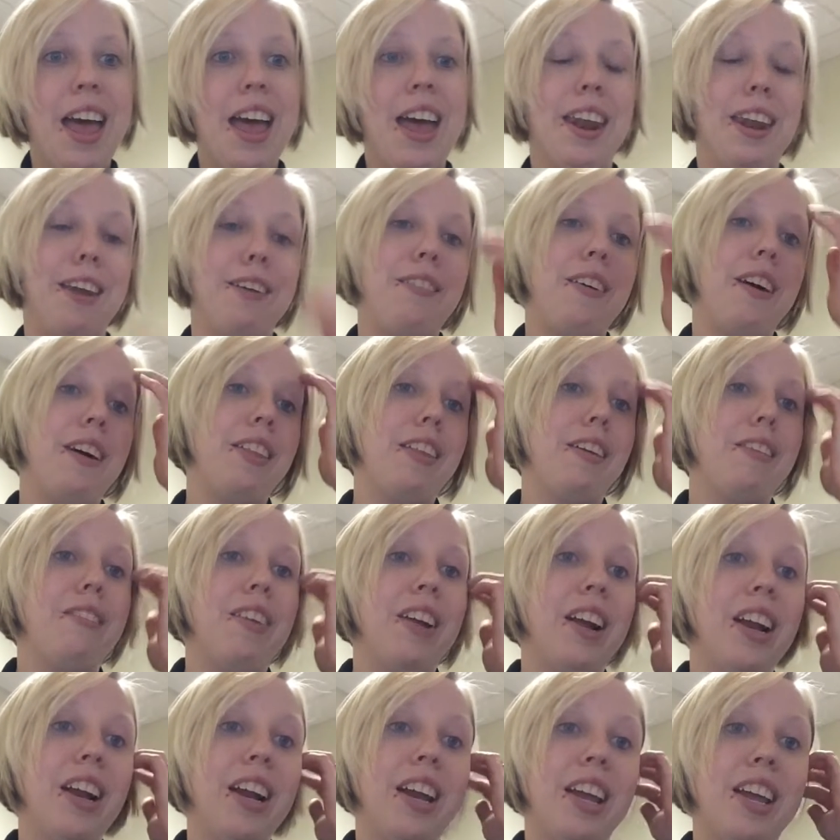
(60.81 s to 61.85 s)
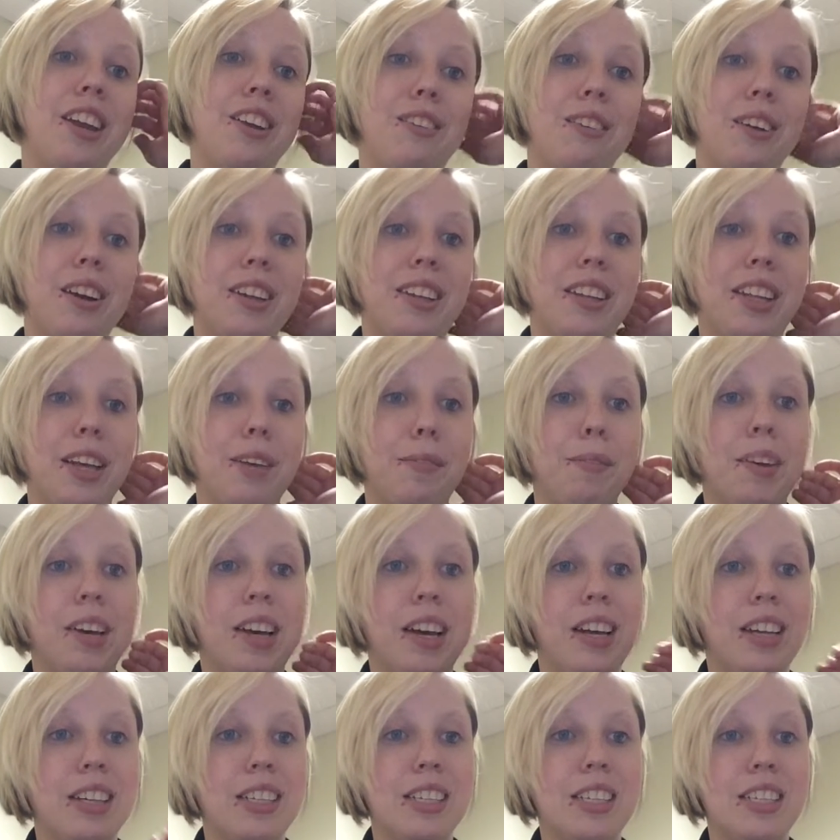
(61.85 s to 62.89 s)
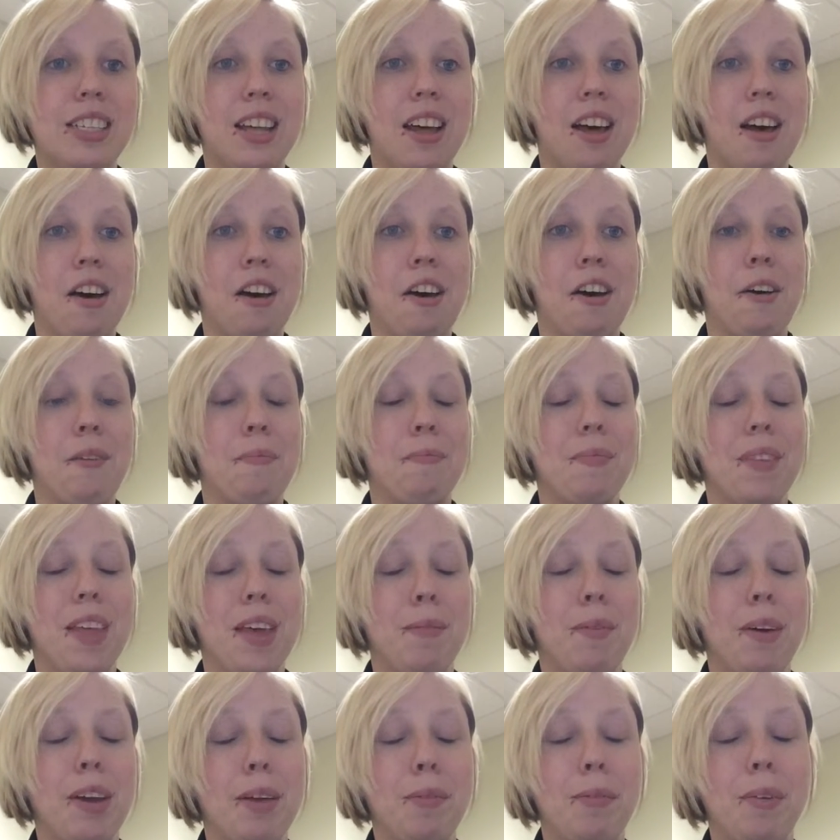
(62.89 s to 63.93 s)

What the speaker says: And I found that very interesting because in my